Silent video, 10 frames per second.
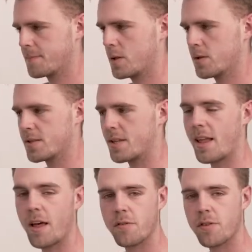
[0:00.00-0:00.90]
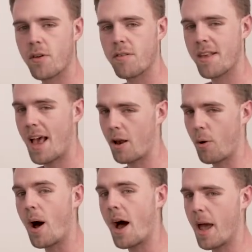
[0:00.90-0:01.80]
you'll see that returns
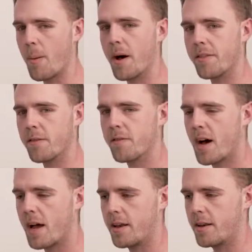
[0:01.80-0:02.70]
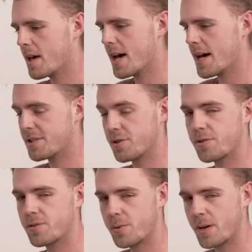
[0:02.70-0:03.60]
hello, I am undefined. And
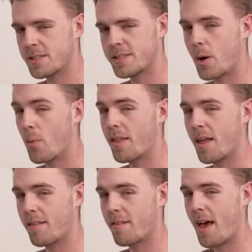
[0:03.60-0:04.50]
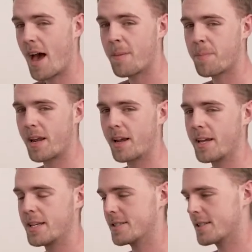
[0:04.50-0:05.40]
so to understand why that's
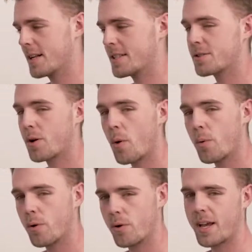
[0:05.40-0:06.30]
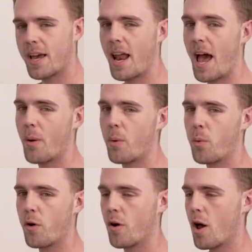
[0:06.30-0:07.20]
happening is let's go look at how we
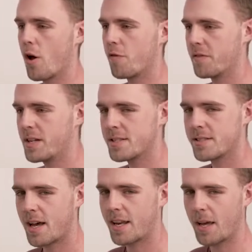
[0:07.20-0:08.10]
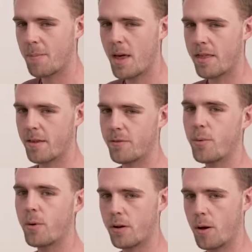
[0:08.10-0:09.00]
were reassigning a method
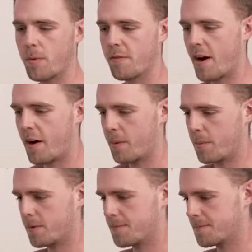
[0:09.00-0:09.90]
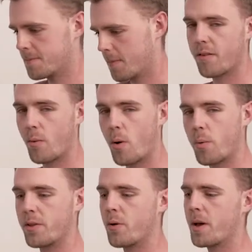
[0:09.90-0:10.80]
to a global variable. So
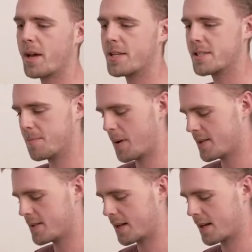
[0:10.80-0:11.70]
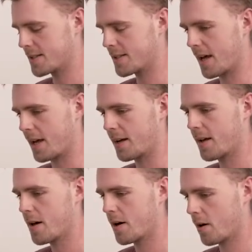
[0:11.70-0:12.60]
what we're doing is basically
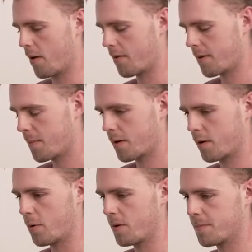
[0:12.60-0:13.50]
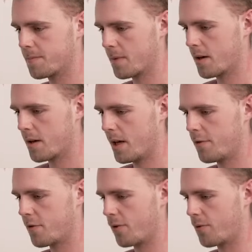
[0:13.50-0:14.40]
saying const global
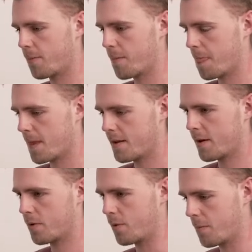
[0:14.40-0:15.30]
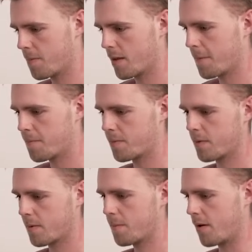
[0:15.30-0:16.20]
introduce is equal to
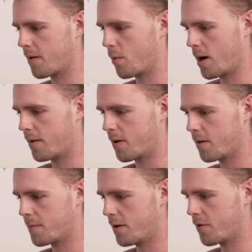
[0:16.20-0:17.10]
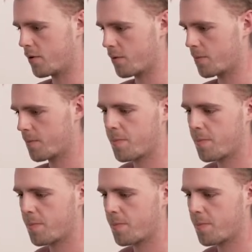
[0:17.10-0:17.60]
person1.introduce.